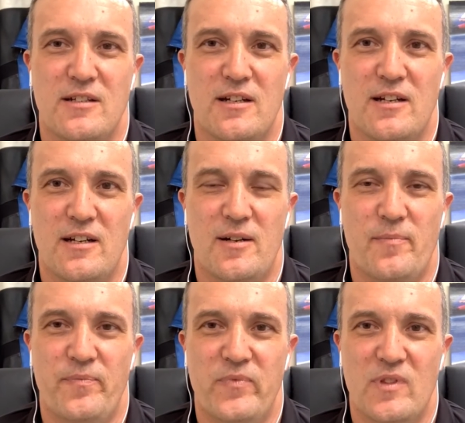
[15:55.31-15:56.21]

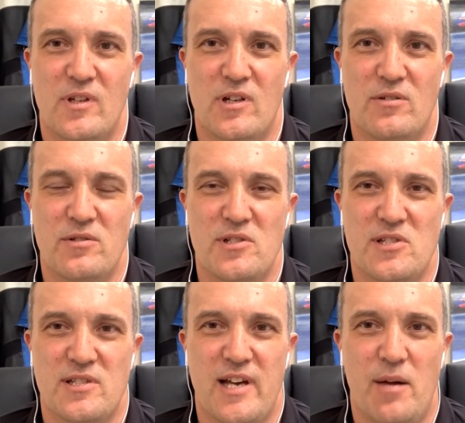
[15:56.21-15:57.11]
I
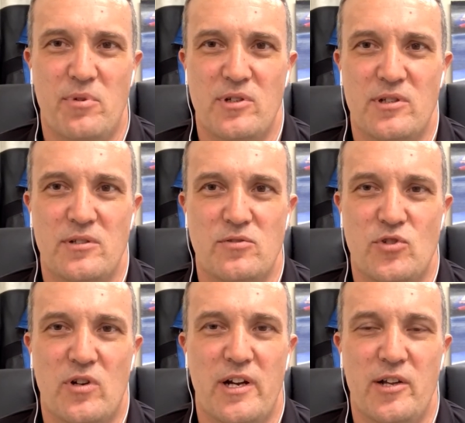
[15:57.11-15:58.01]
was able to
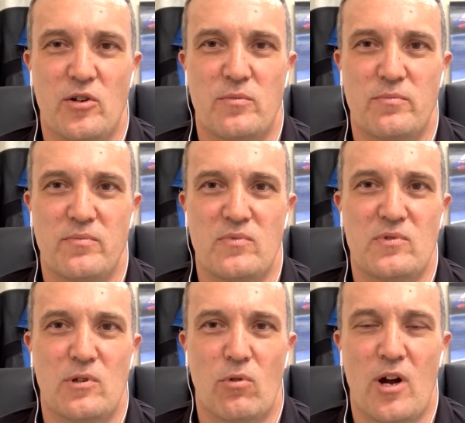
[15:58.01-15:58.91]
try and help
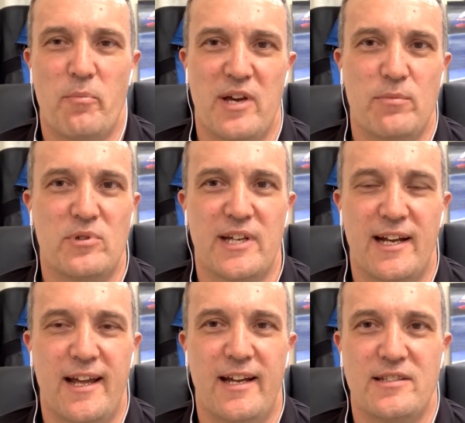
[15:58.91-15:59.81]
the right people
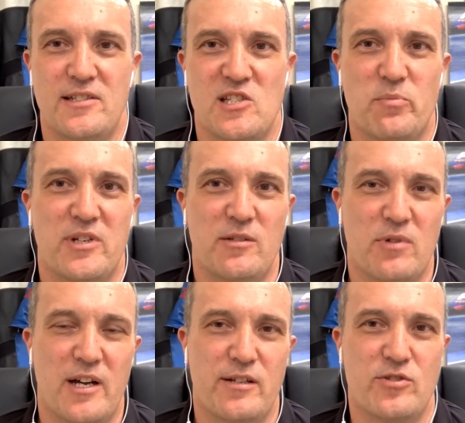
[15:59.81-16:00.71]
connect in
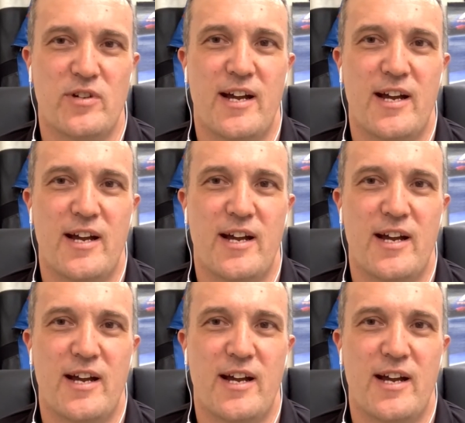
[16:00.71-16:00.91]
speedway and